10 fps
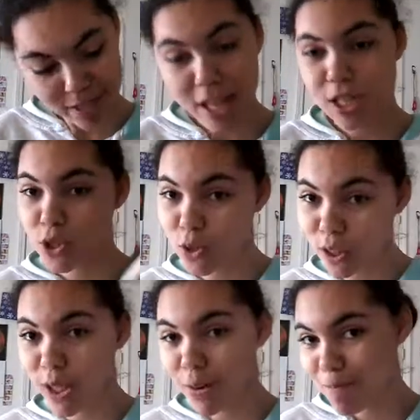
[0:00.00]

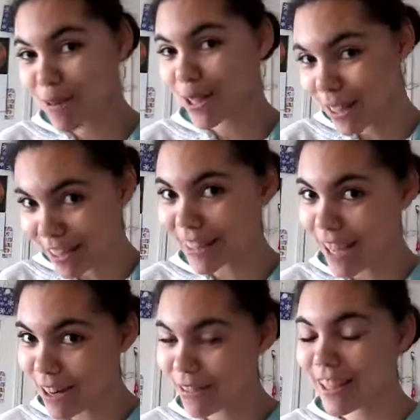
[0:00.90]
Extraordinary book. You
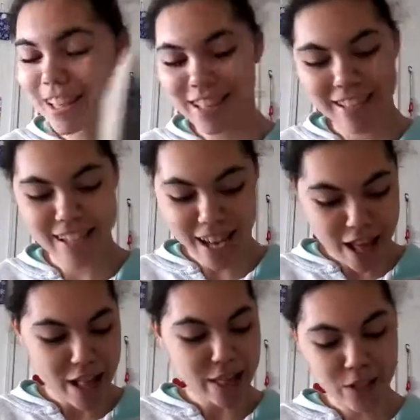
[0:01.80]
gotta read it.
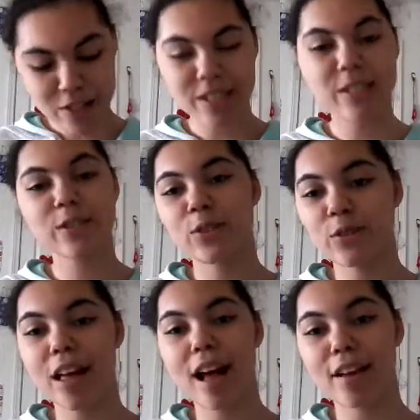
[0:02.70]
13 to
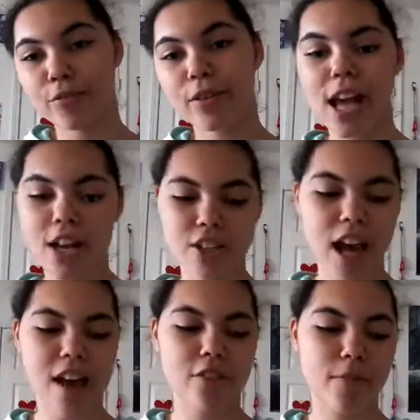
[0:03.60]
Life. And actually
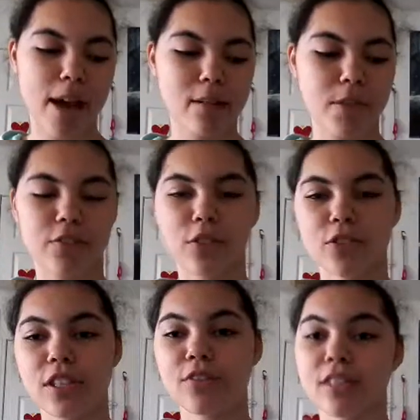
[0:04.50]
kind of reminded me of
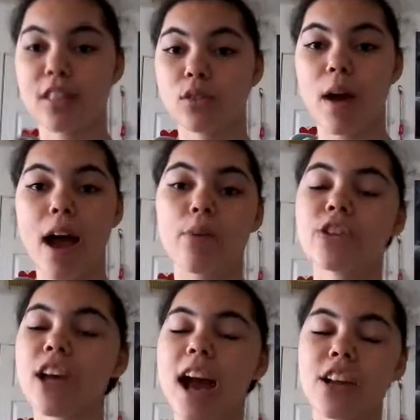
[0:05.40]
13 Reasons Why,
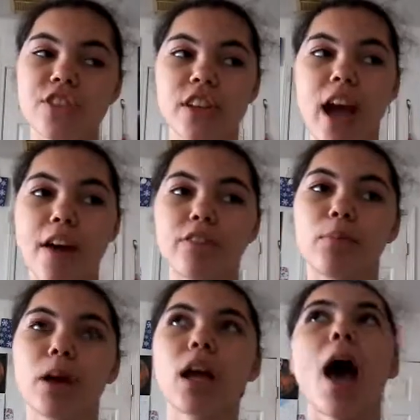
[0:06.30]
which I actually have the
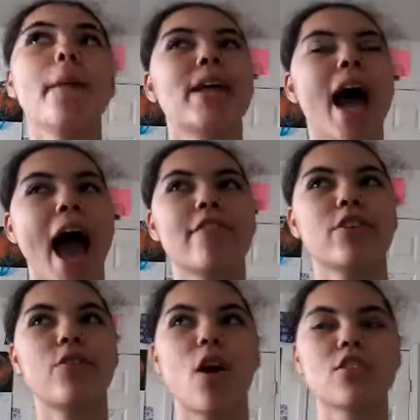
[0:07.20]
book, but I
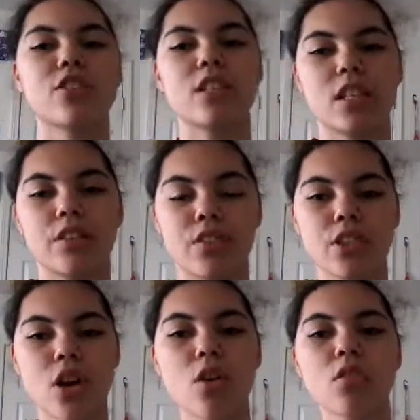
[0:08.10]
haven't watched the TV
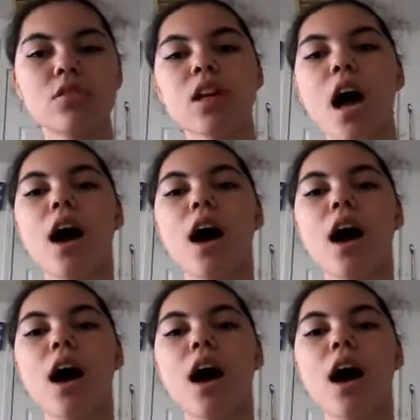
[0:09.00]
shows.